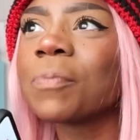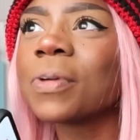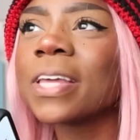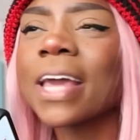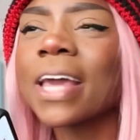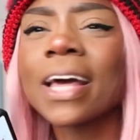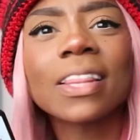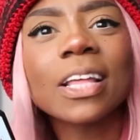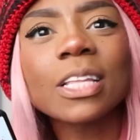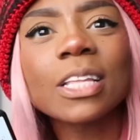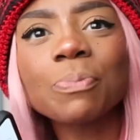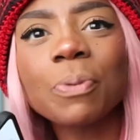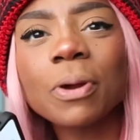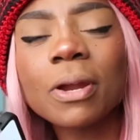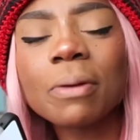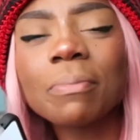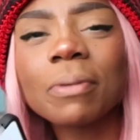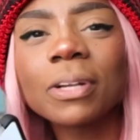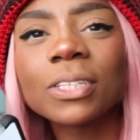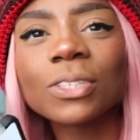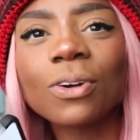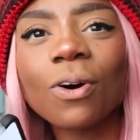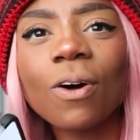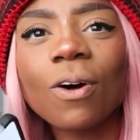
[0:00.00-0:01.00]
yeah, that's pretty
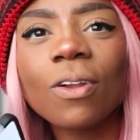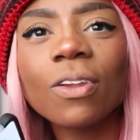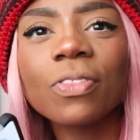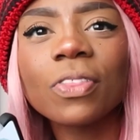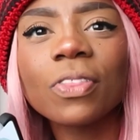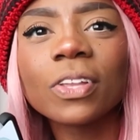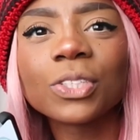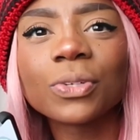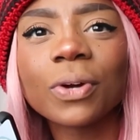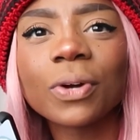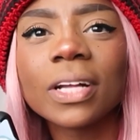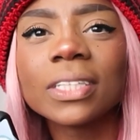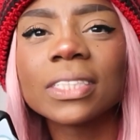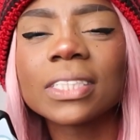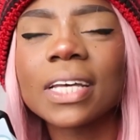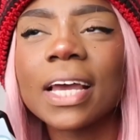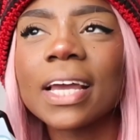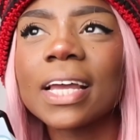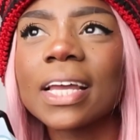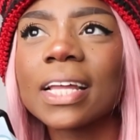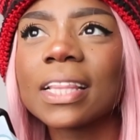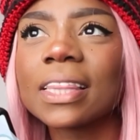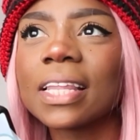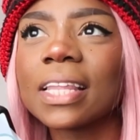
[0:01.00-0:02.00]
much all of the trends I
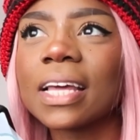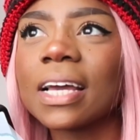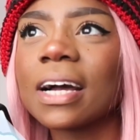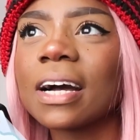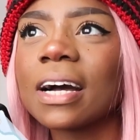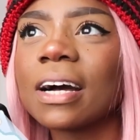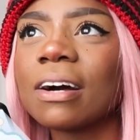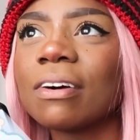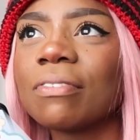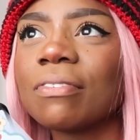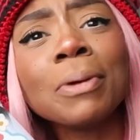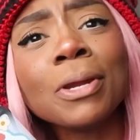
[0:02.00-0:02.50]
can think of.